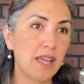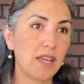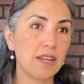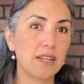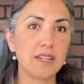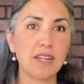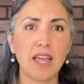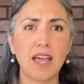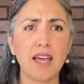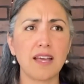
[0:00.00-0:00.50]
and
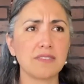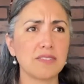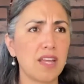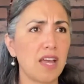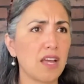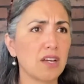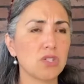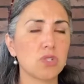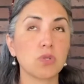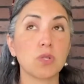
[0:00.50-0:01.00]
it has
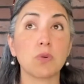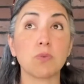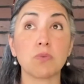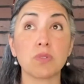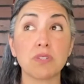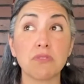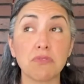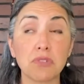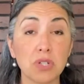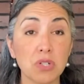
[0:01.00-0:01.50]
actually
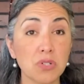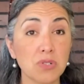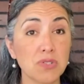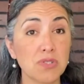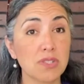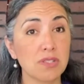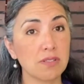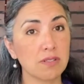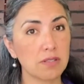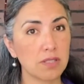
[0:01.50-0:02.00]

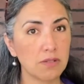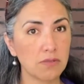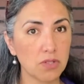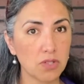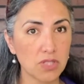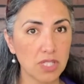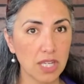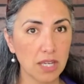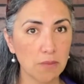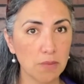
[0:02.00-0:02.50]
reversed
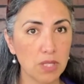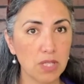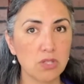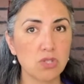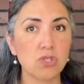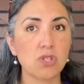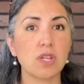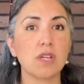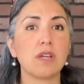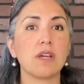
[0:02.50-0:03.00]
liver damage,